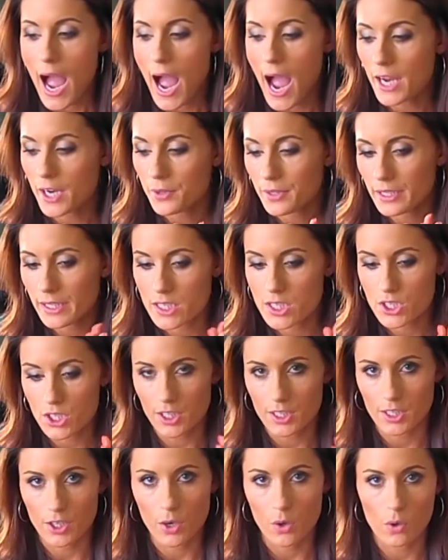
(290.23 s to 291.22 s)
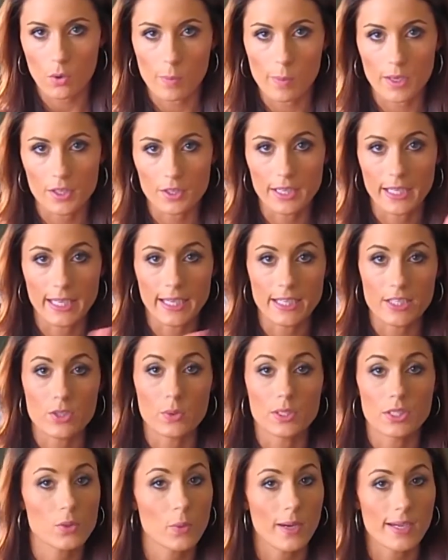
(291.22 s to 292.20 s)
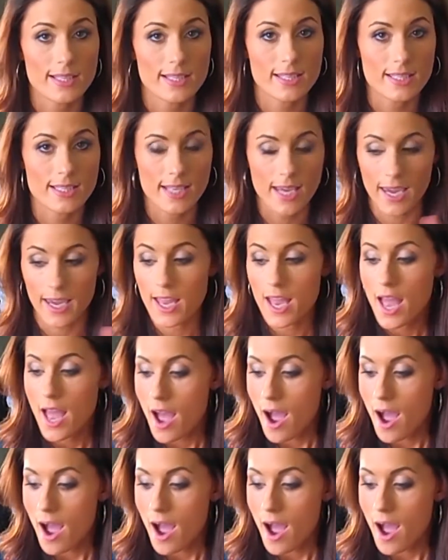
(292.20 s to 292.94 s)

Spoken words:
I already started cocoa buttering and I do it twice a day.